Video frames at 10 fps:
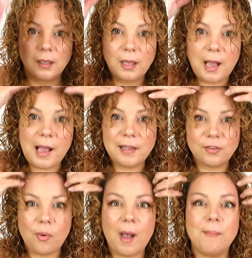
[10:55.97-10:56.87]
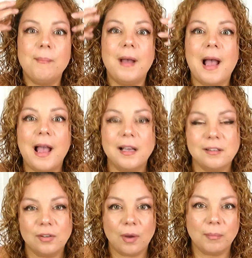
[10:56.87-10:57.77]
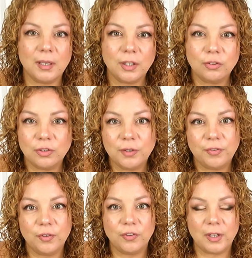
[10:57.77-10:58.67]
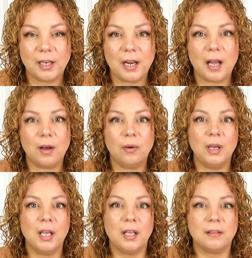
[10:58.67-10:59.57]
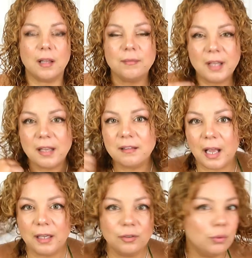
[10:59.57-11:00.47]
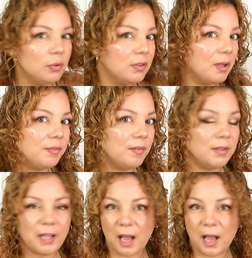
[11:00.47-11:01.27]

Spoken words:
Hi, so I'm back. So I'm gonna diffuse it now. Sometimes I do stuff around the